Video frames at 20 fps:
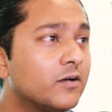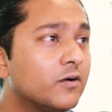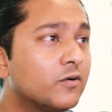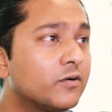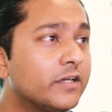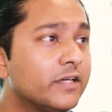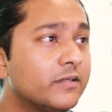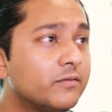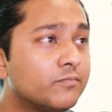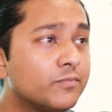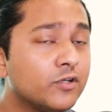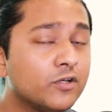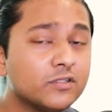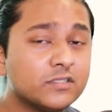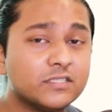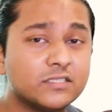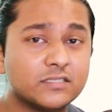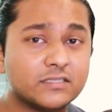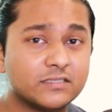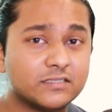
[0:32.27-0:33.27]
Okay,
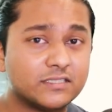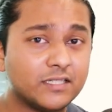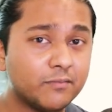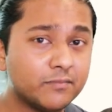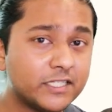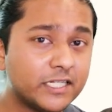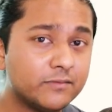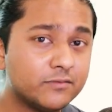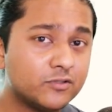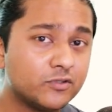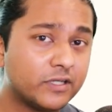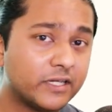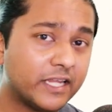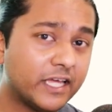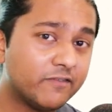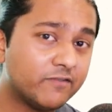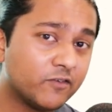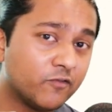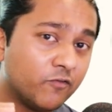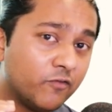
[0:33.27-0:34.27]
because sometimes you can
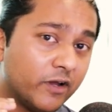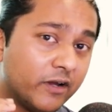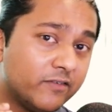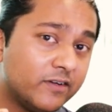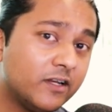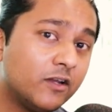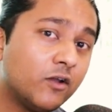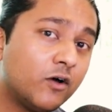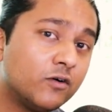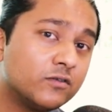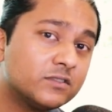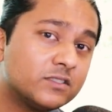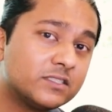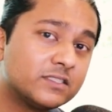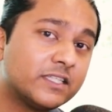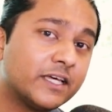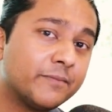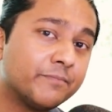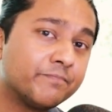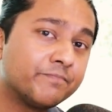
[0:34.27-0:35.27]
have a very long
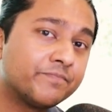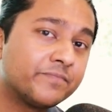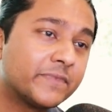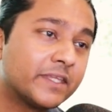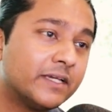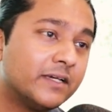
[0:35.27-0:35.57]
stem.